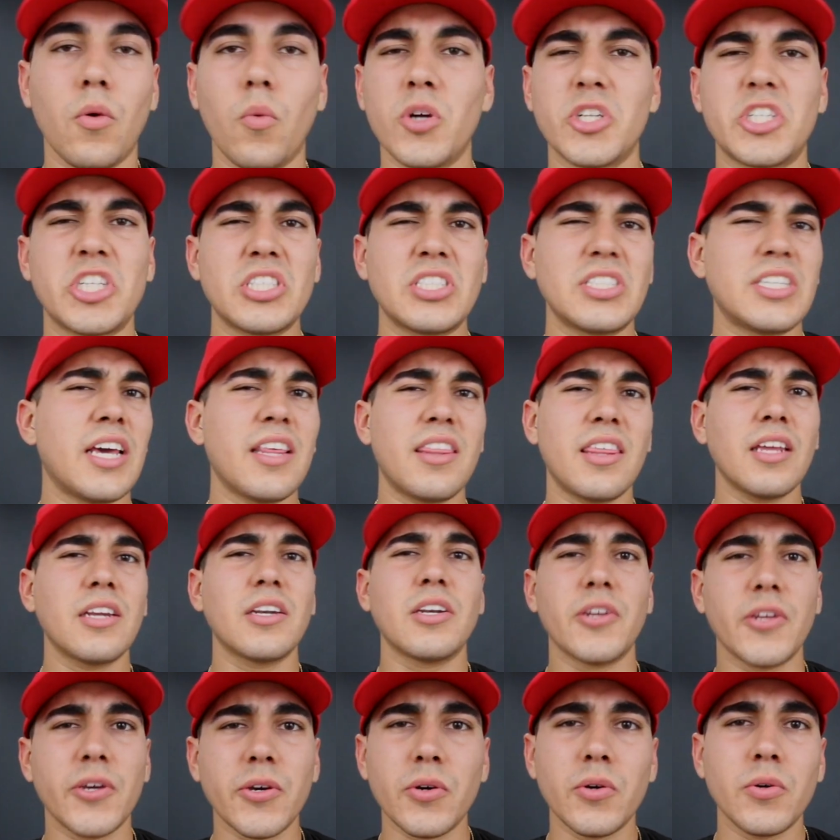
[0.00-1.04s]

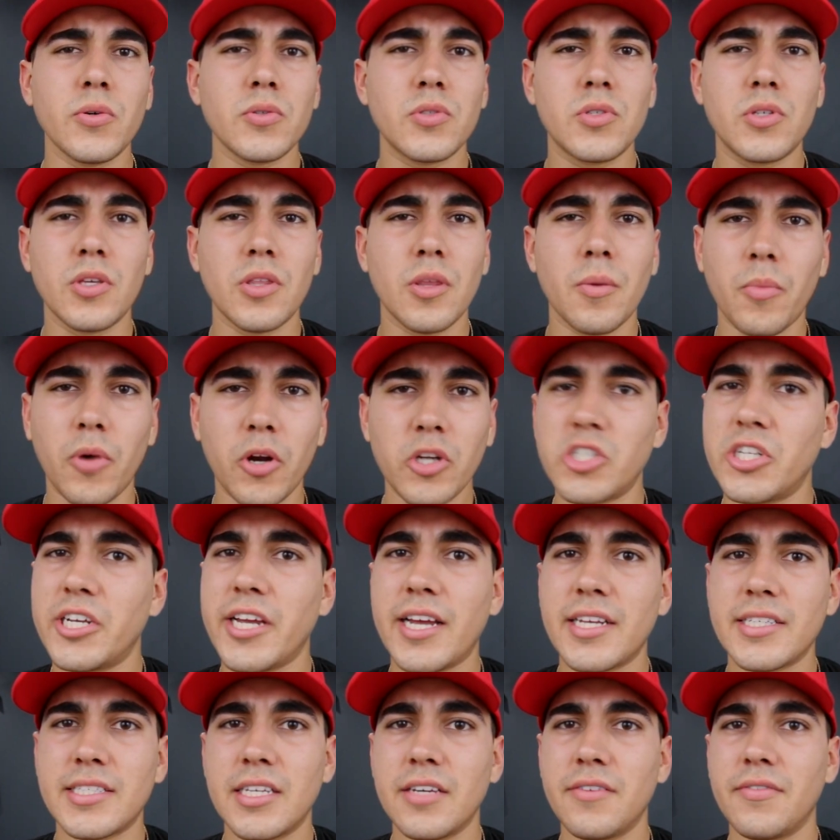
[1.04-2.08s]
nothing new to the marching
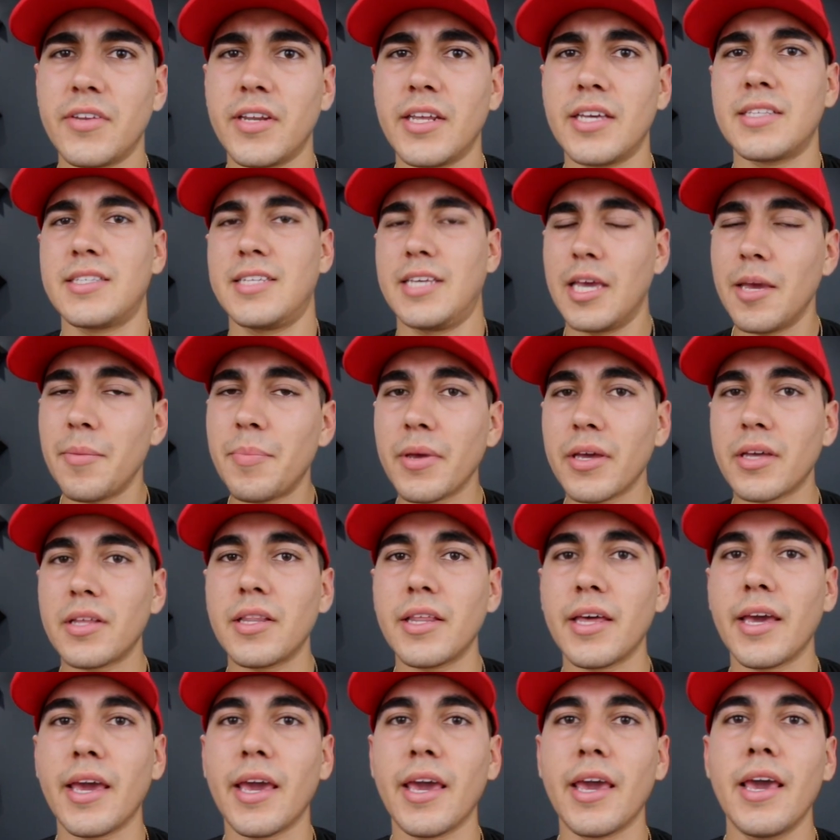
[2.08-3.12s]
activity.
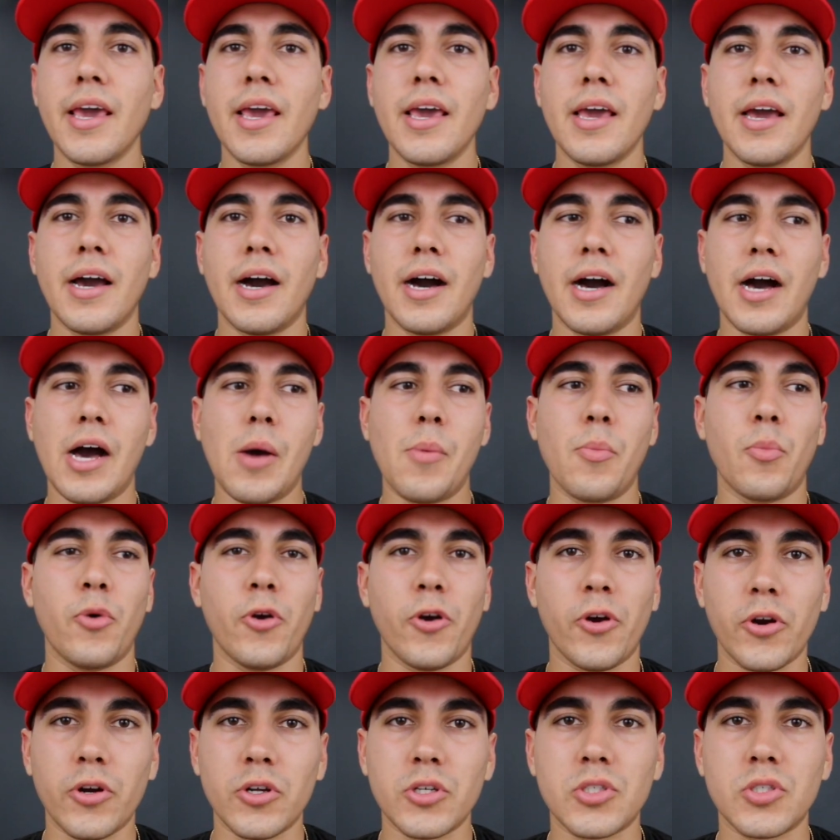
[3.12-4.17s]
Typically,
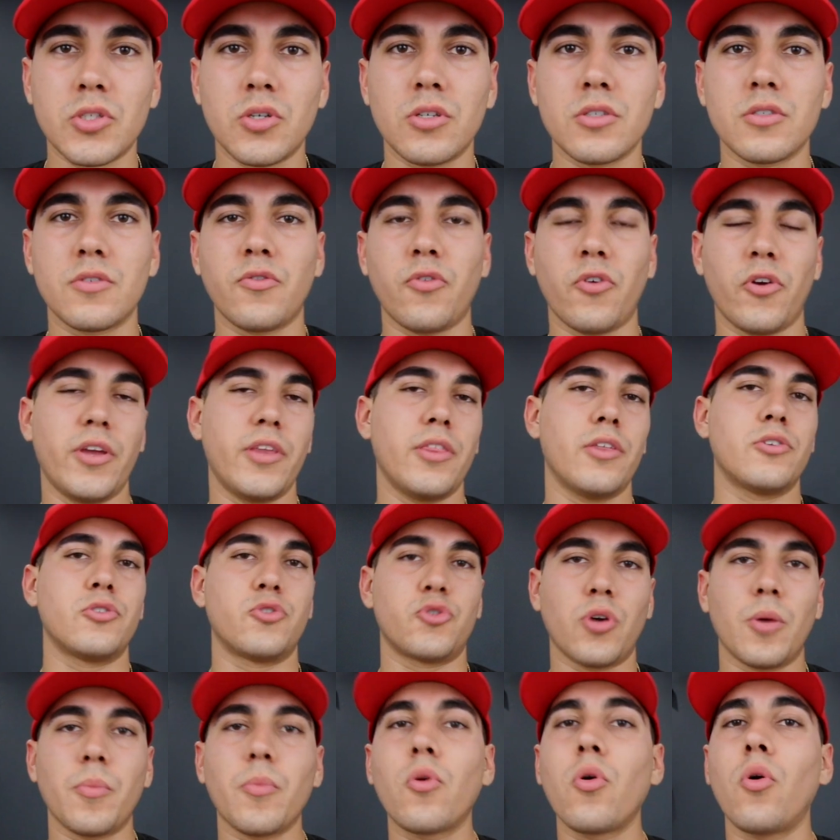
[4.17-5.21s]
rehearsals for either
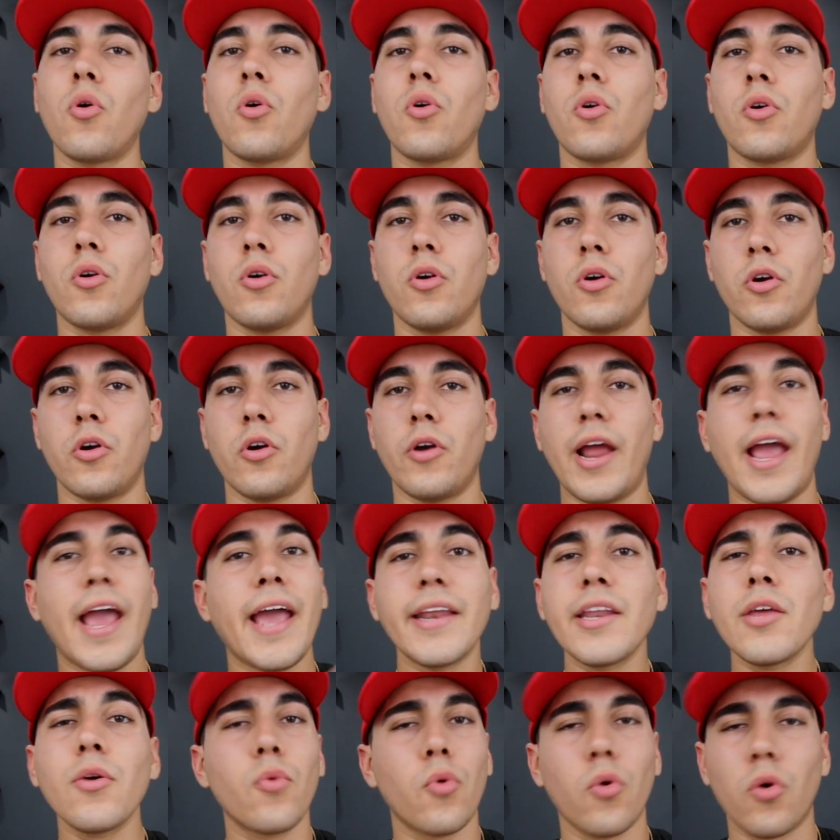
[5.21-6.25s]
drum corps or
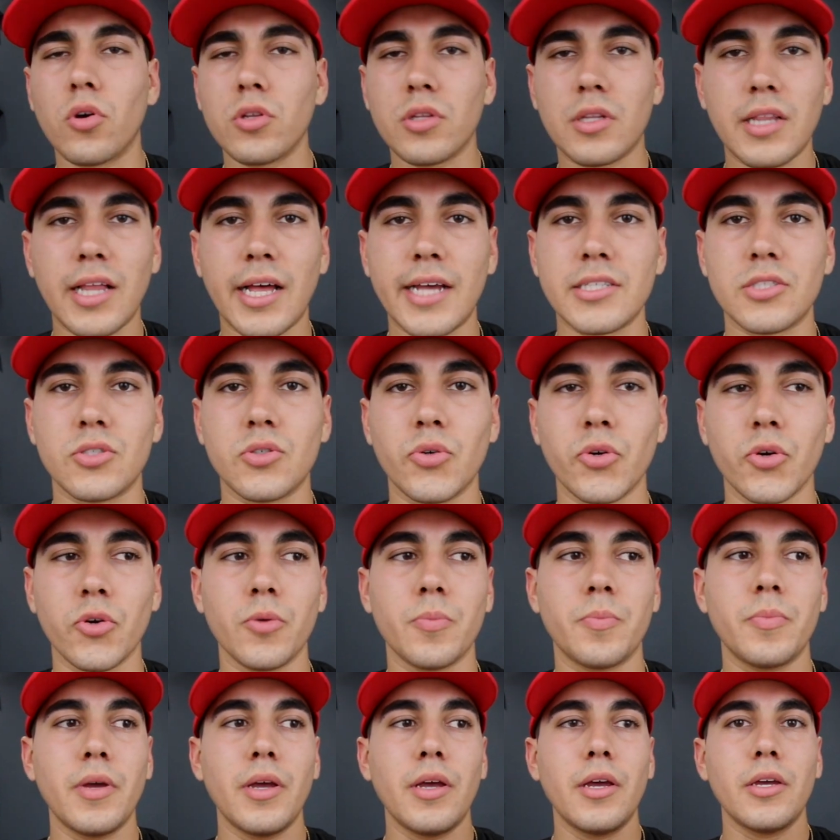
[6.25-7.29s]
any world-class
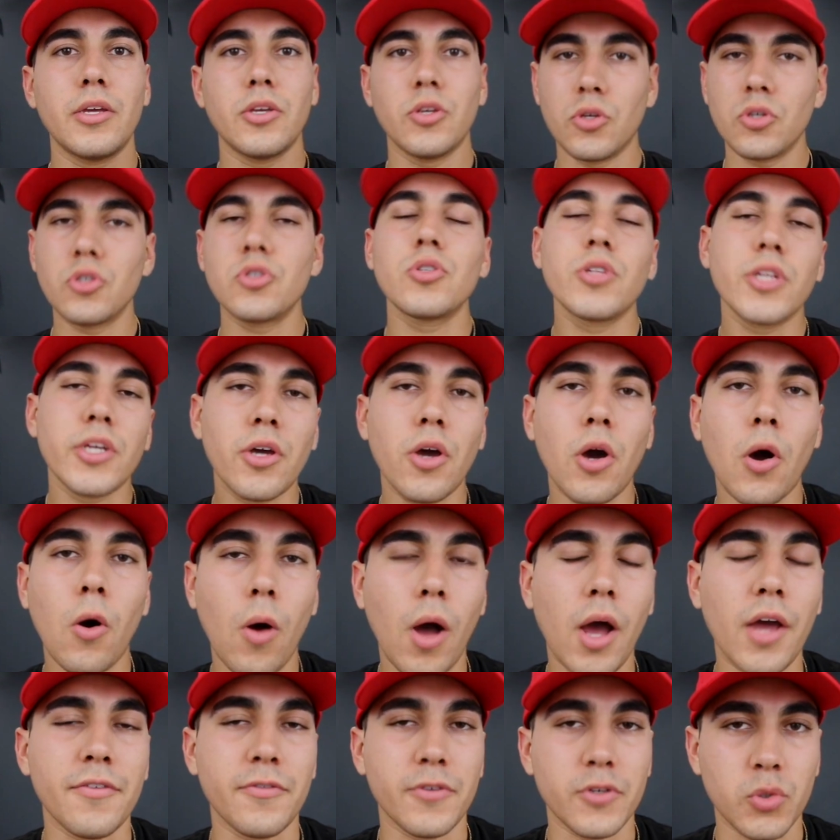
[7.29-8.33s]
group usually go
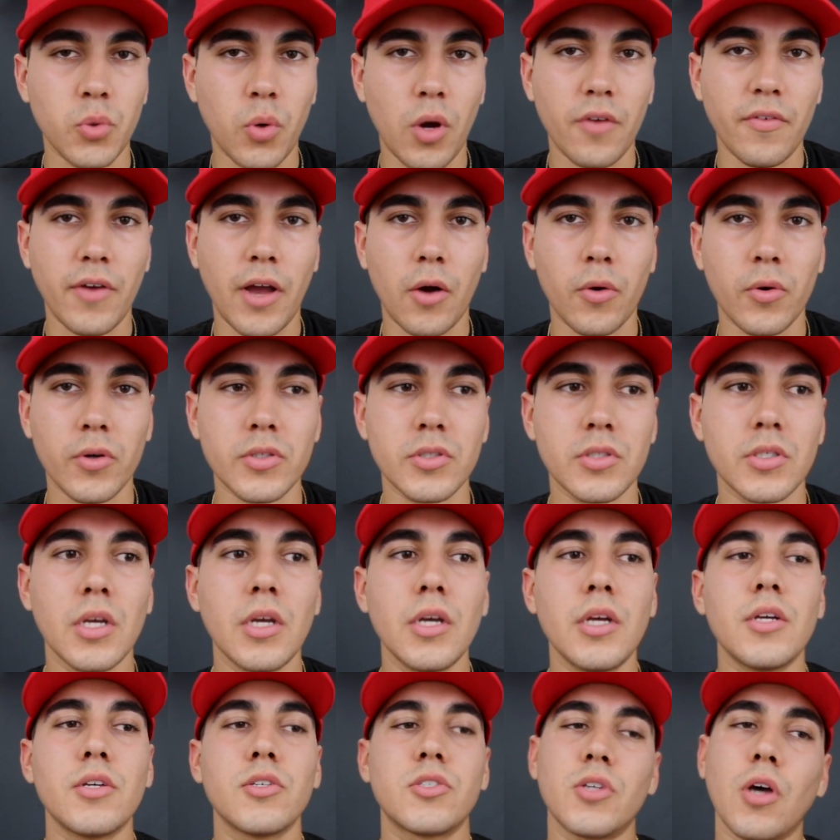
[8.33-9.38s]
on for 12 hours.
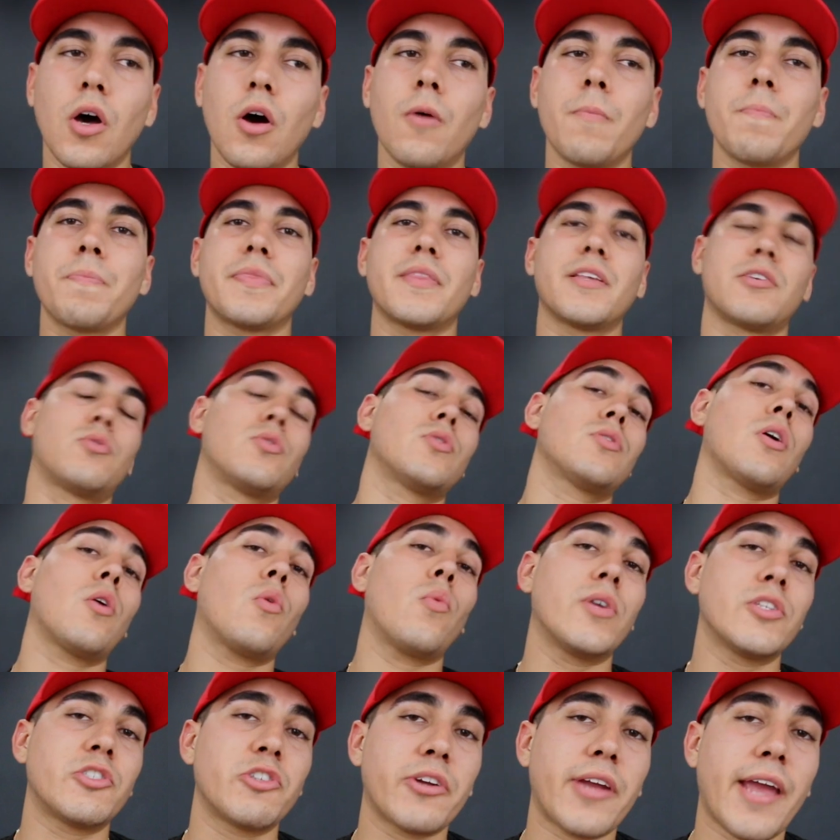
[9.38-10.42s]
So this was our
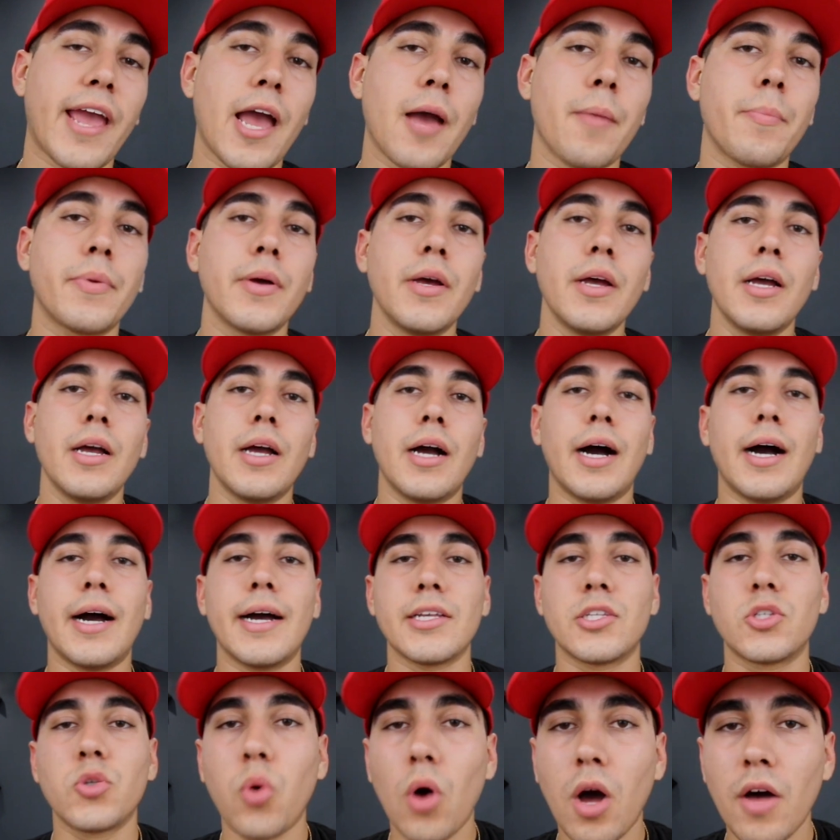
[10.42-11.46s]
winter camp,
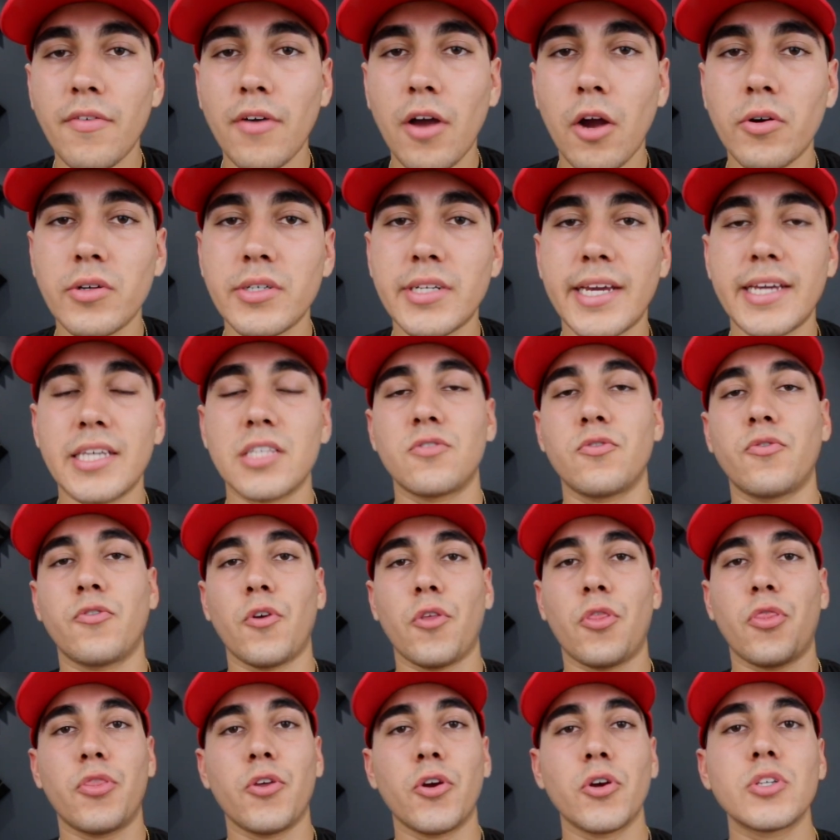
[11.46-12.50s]
12-hour days for
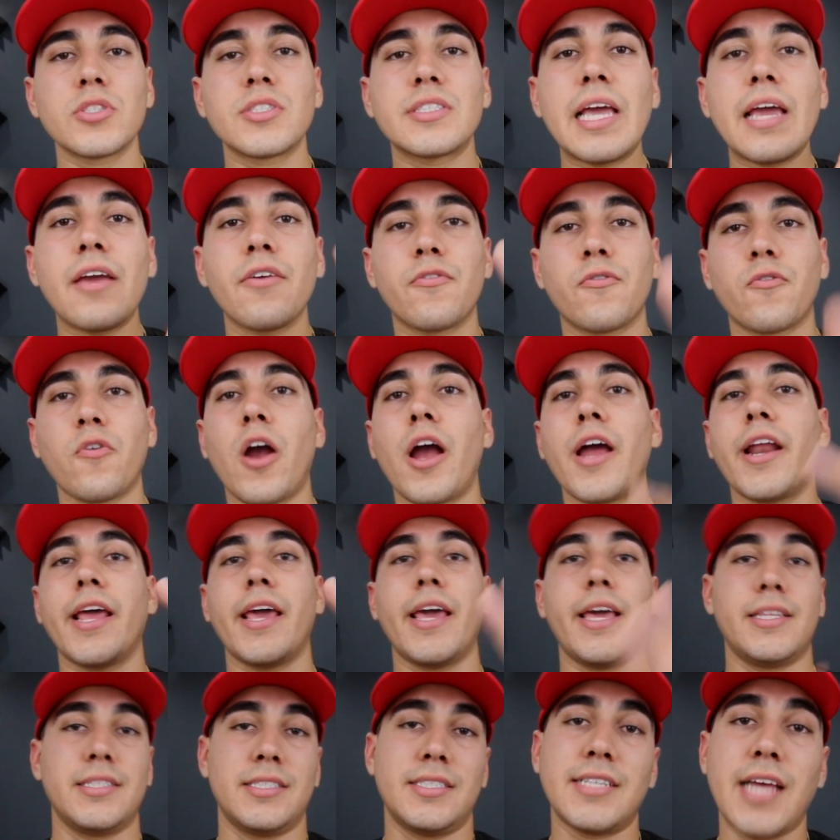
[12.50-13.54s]
Thursday,
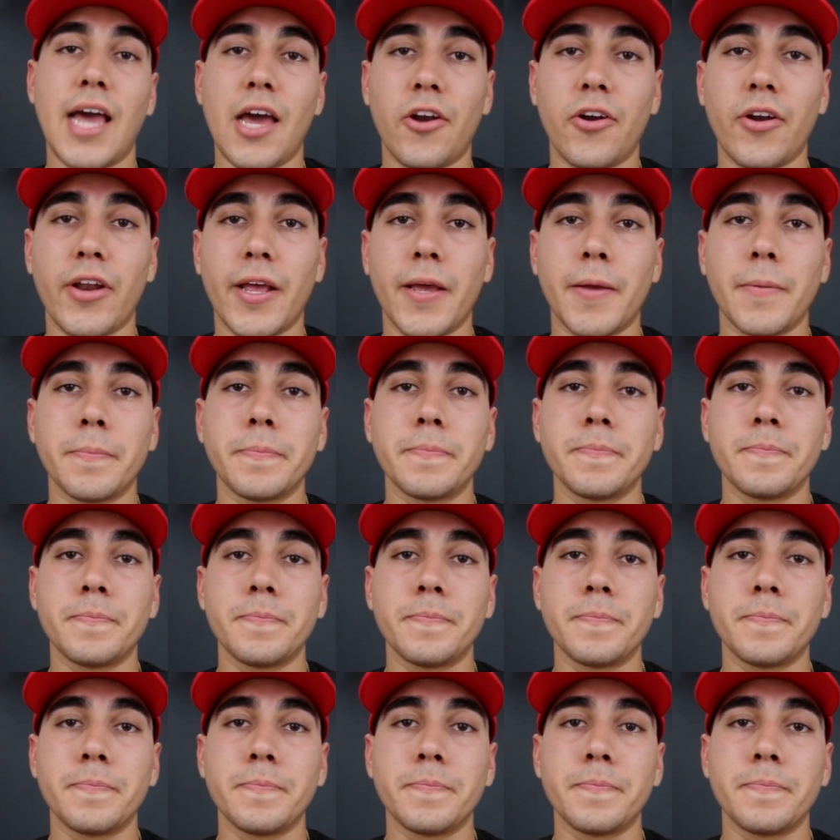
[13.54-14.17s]
Friday, and Saturday.